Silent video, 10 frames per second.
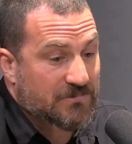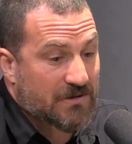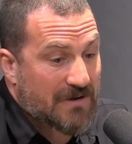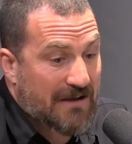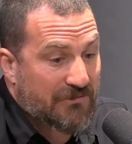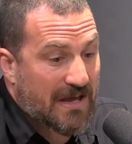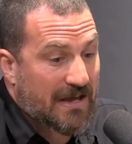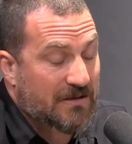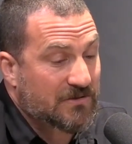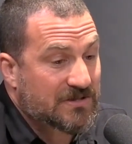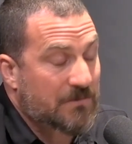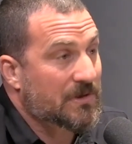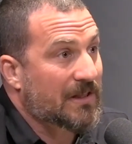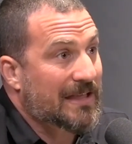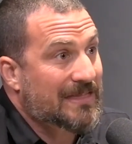the raphe, you
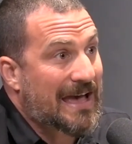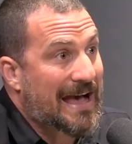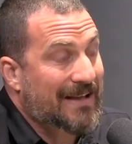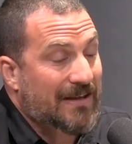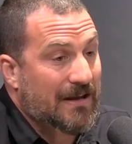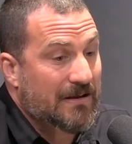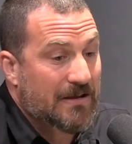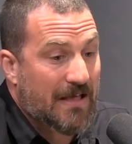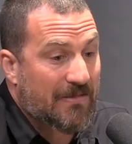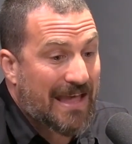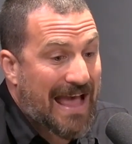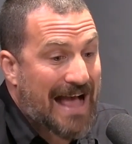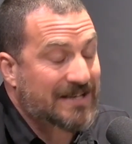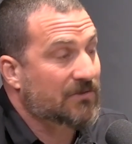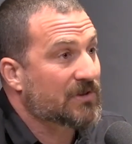stimulate that and they
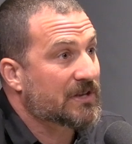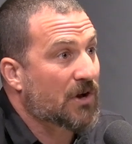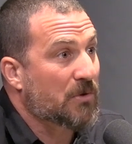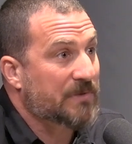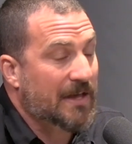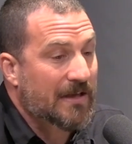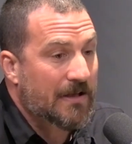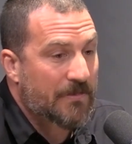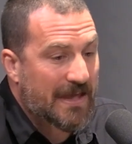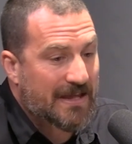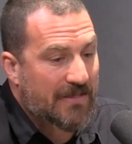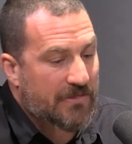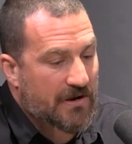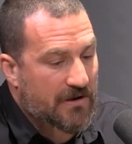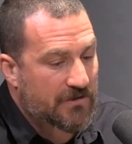actively cope. They
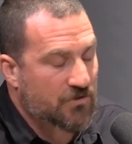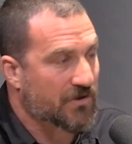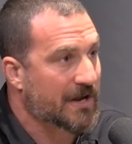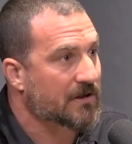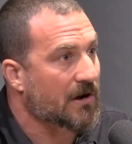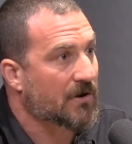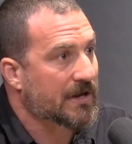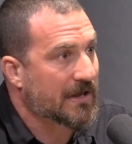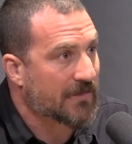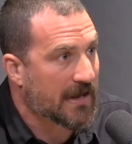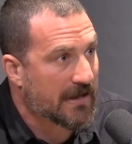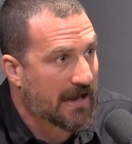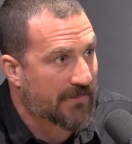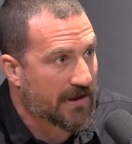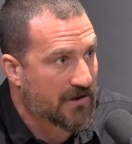get their grit going and
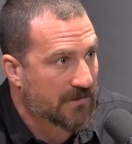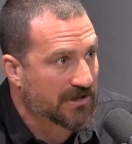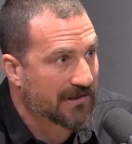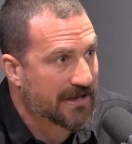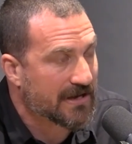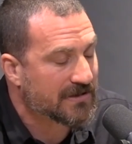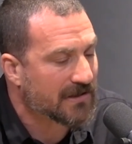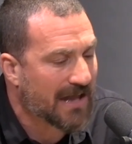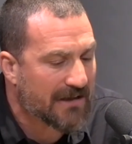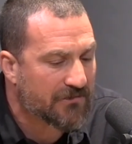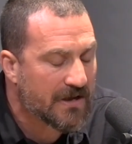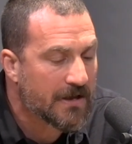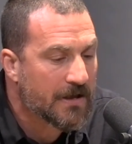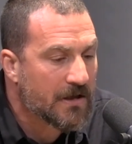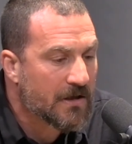they are able to lean into life.
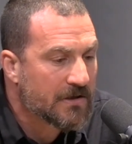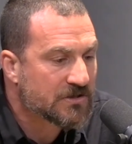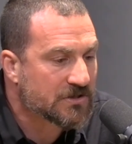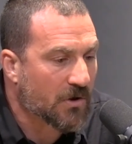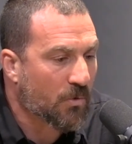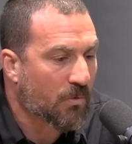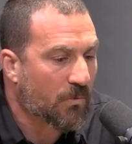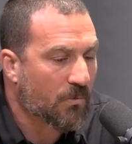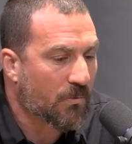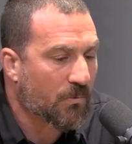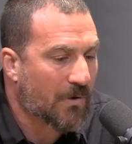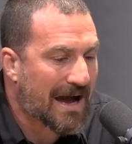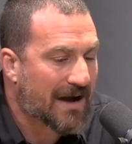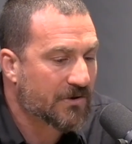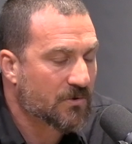So
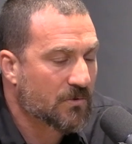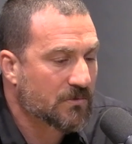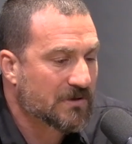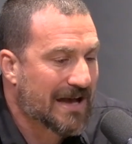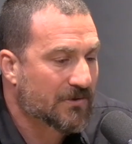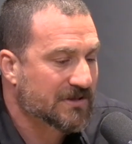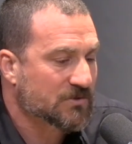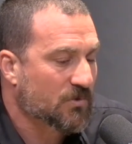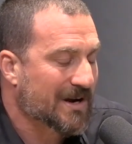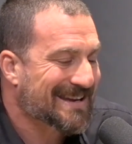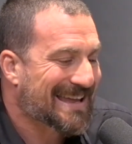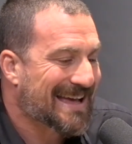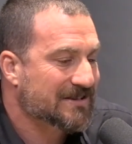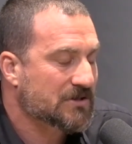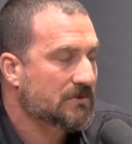how does one
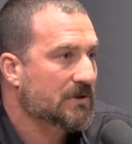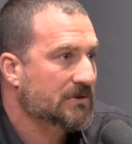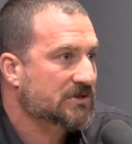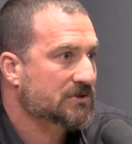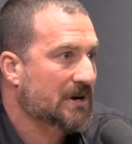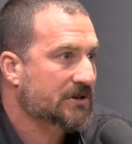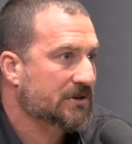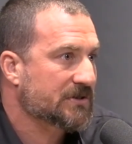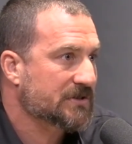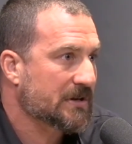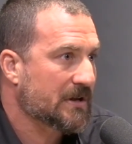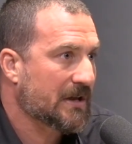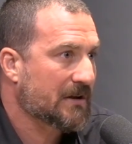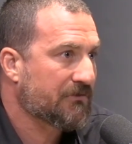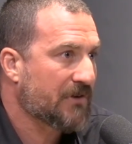get to those structures in
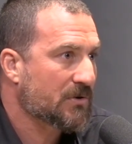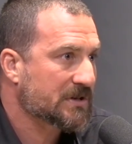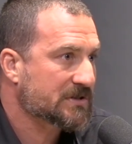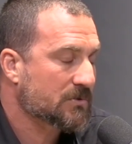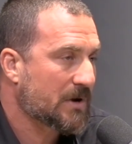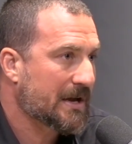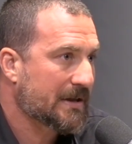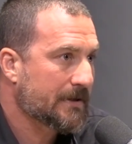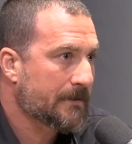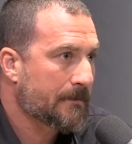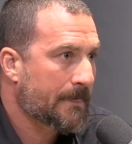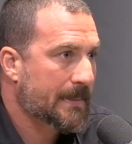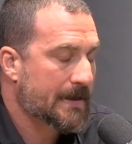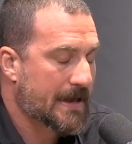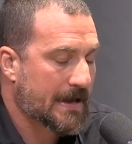a focused way?
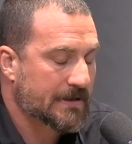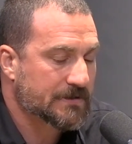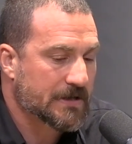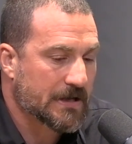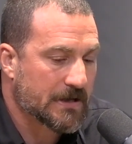And